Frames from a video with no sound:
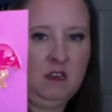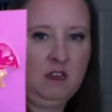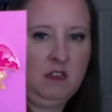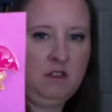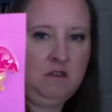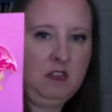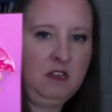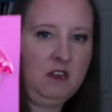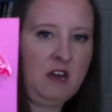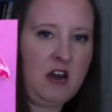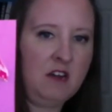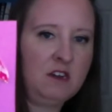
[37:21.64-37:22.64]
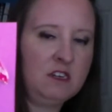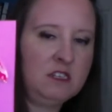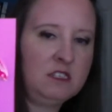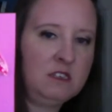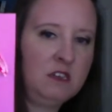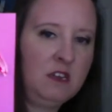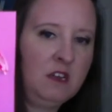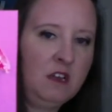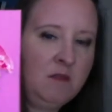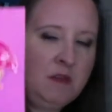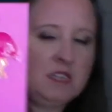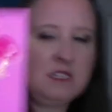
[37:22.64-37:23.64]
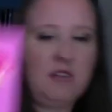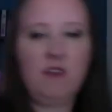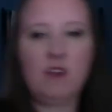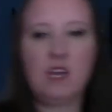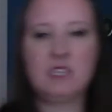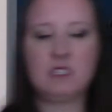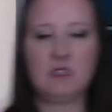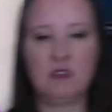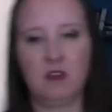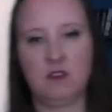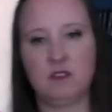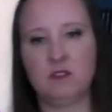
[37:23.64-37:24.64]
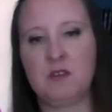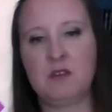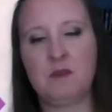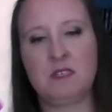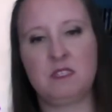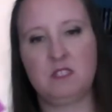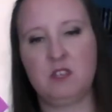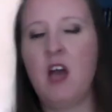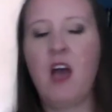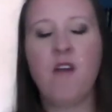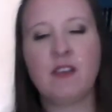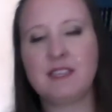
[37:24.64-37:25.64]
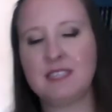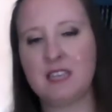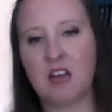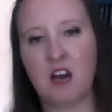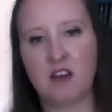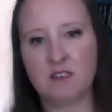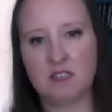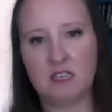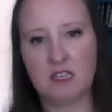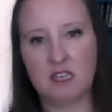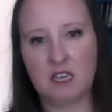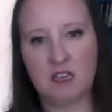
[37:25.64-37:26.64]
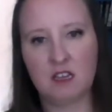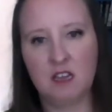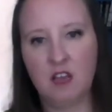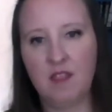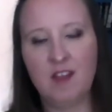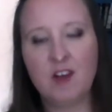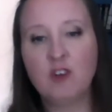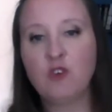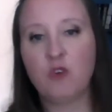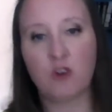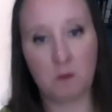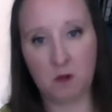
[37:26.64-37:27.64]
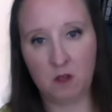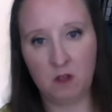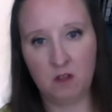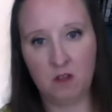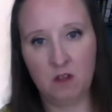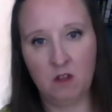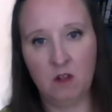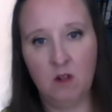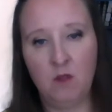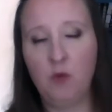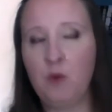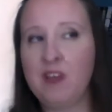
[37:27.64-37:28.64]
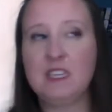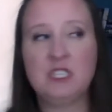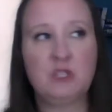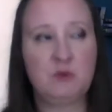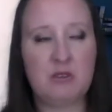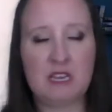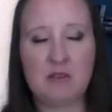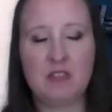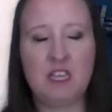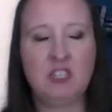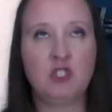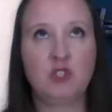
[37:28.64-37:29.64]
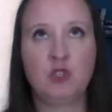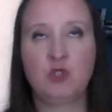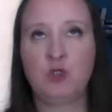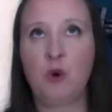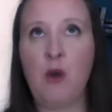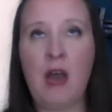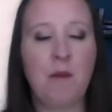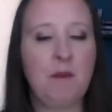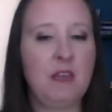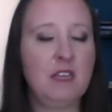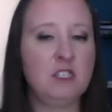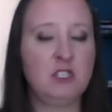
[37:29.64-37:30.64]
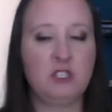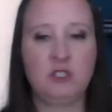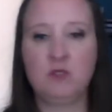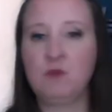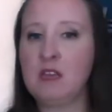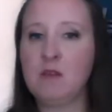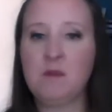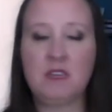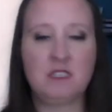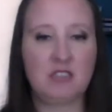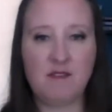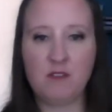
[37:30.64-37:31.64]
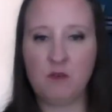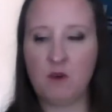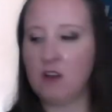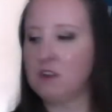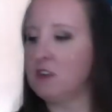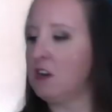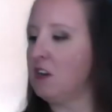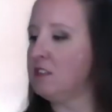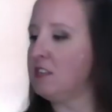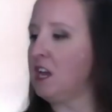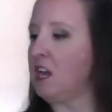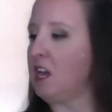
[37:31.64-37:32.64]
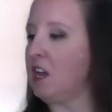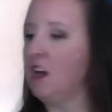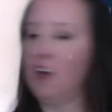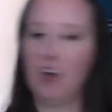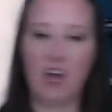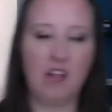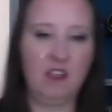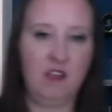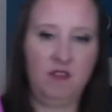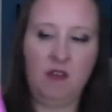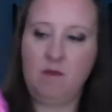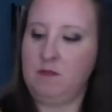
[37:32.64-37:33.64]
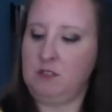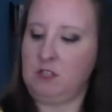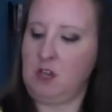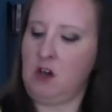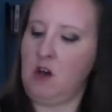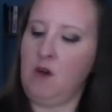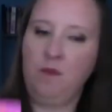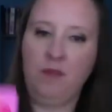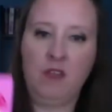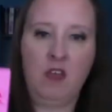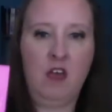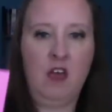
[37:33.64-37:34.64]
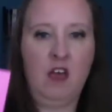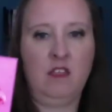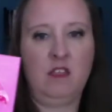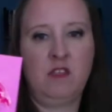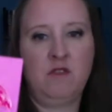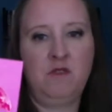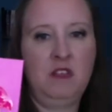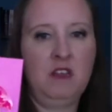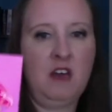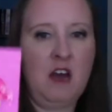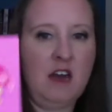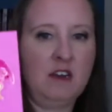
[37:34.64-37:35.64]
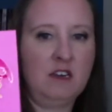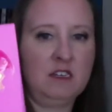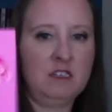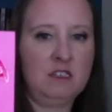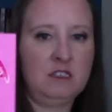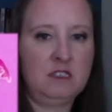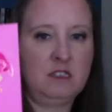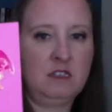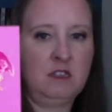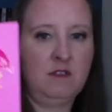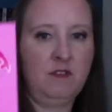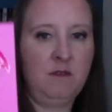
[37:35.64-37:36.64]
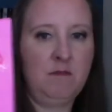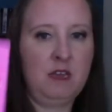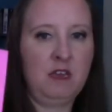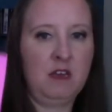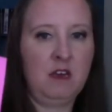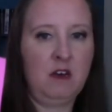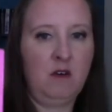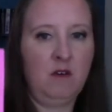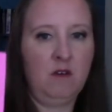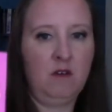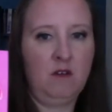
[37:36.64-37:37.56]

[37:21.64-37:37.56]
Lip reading: 3 little otters, because have you guys seen otters lately? They're adorable. The way they swim, they just look so happy to just swim and dive in the water all day. I love them. So the 3 little otters, the flamingo,